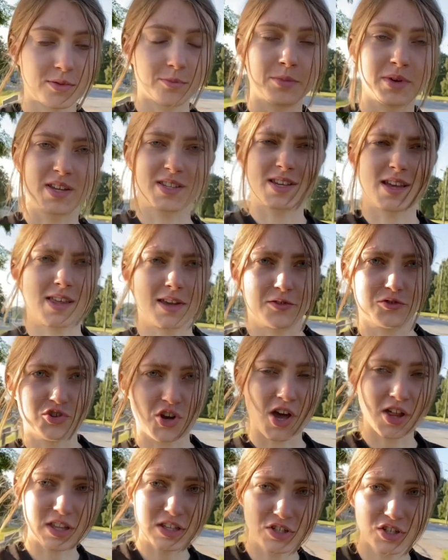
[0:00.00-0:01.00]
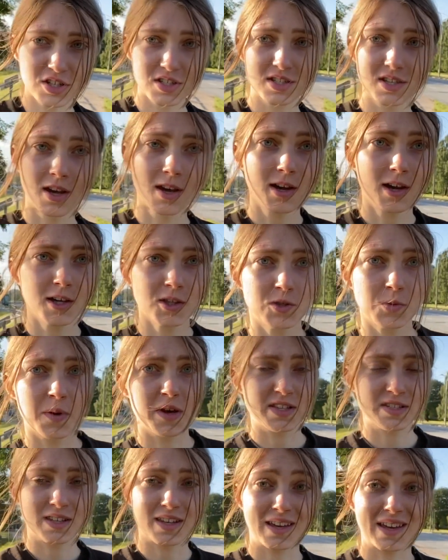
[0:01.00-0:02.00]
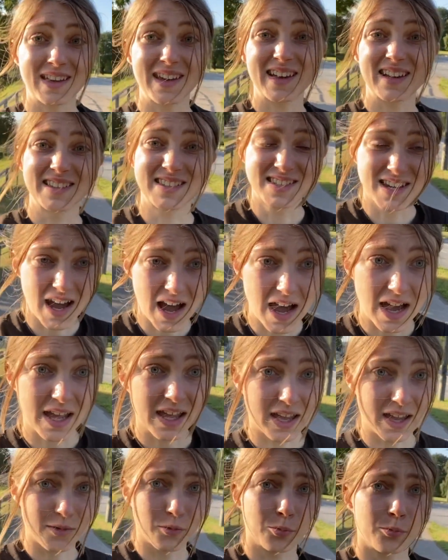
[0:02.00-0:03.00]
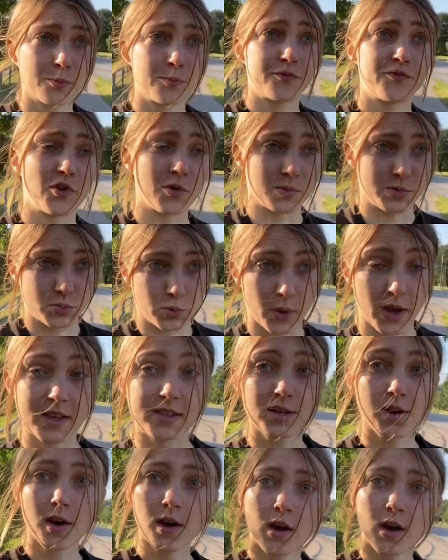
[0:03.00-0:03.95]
Because I love challenges to basically die from sweat.